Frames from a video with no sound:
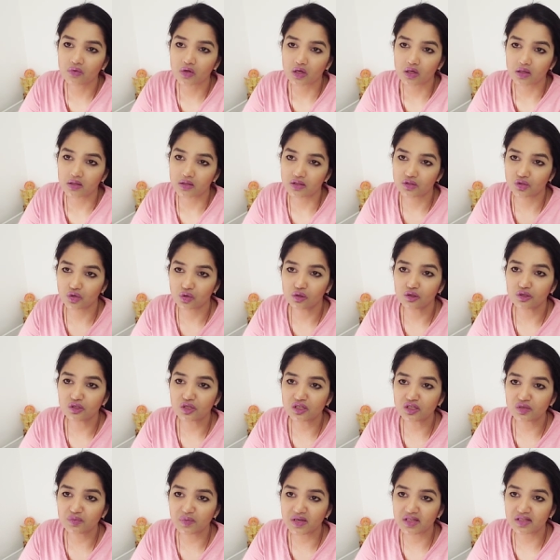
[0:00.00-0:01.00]
This also
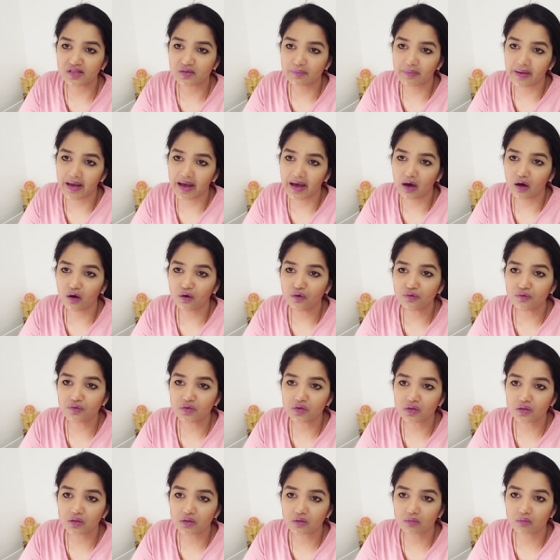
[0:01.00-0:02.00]
speaks
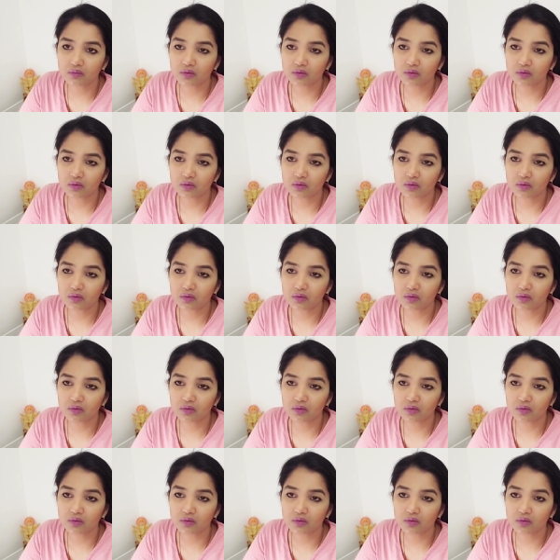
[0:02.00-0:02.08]
about,